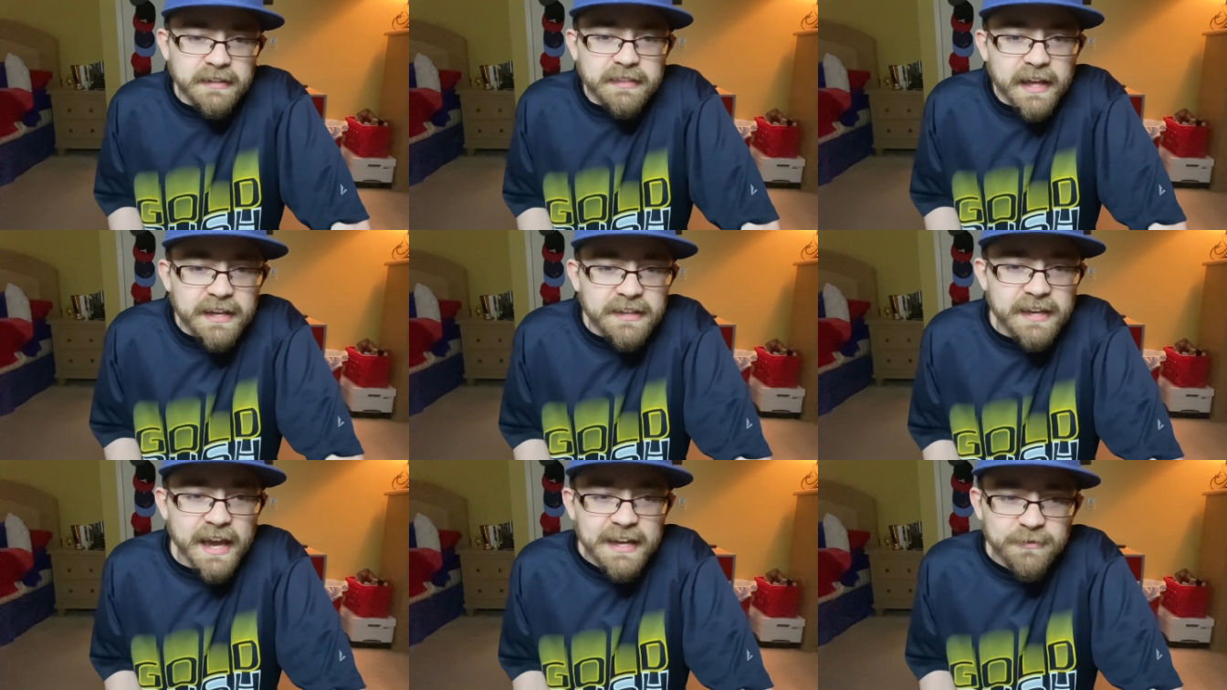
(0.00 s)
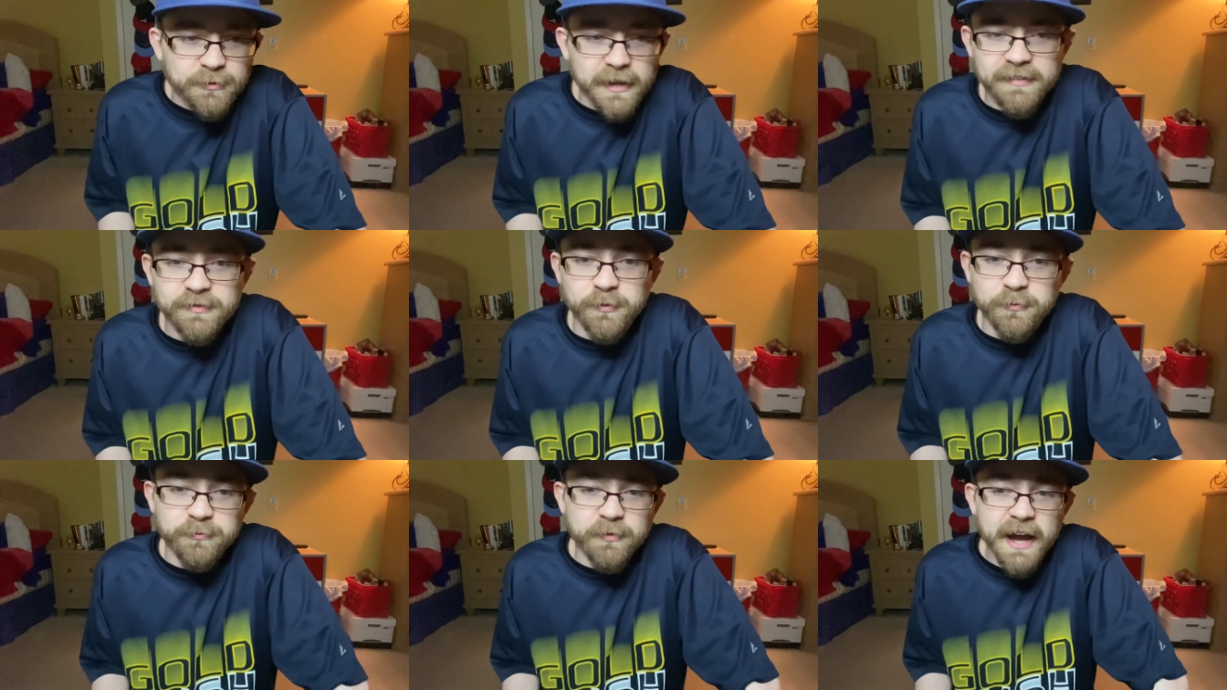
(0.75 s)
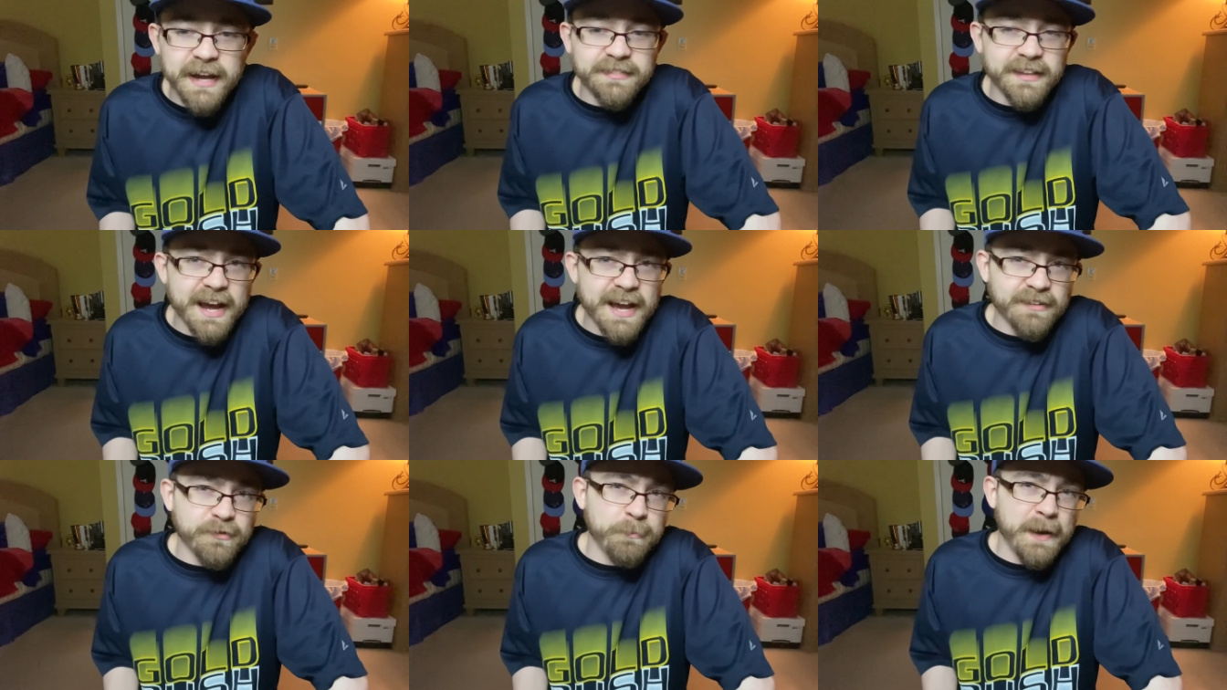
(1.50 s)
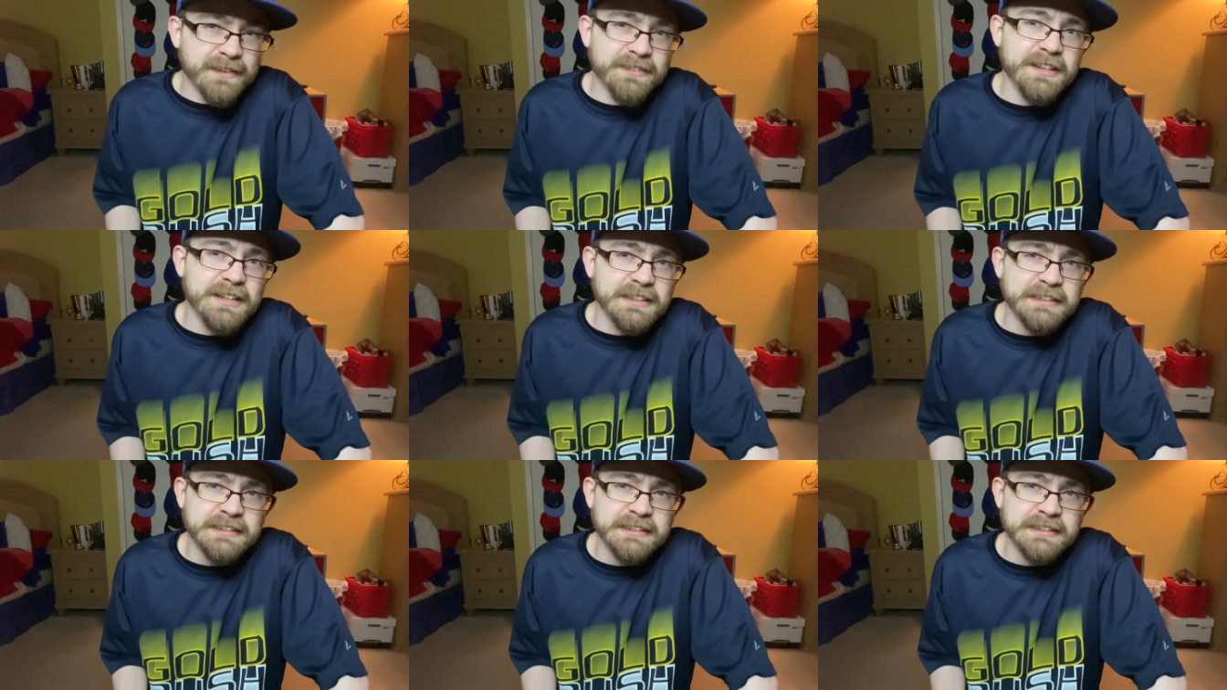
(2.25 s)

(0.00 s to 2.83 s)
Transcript: They gave less of a fight than I expected.